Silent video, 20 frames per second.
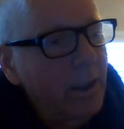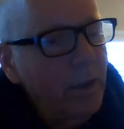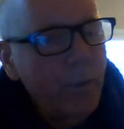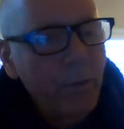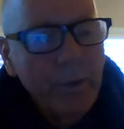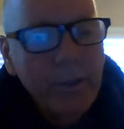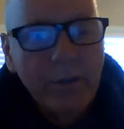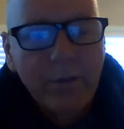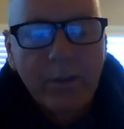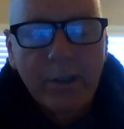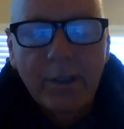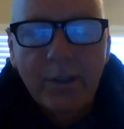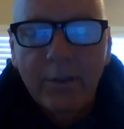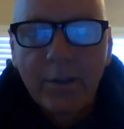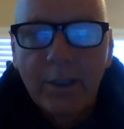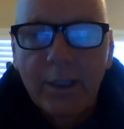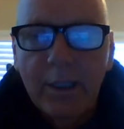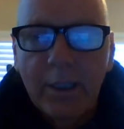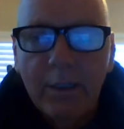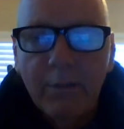three
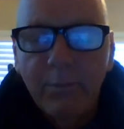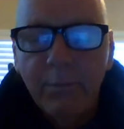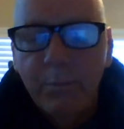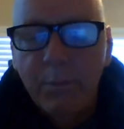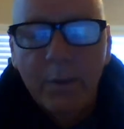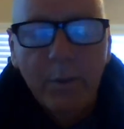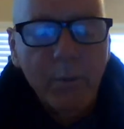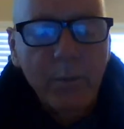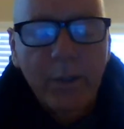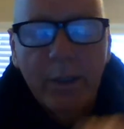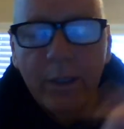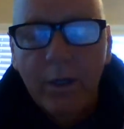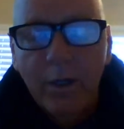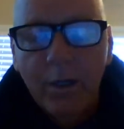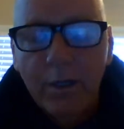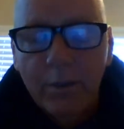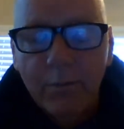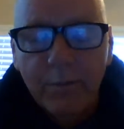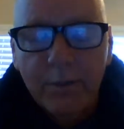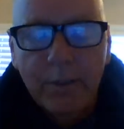sixteen, but read
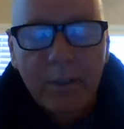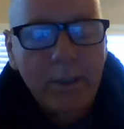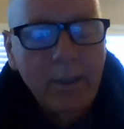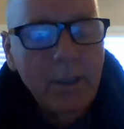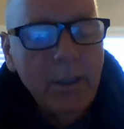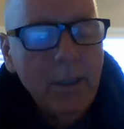all of it.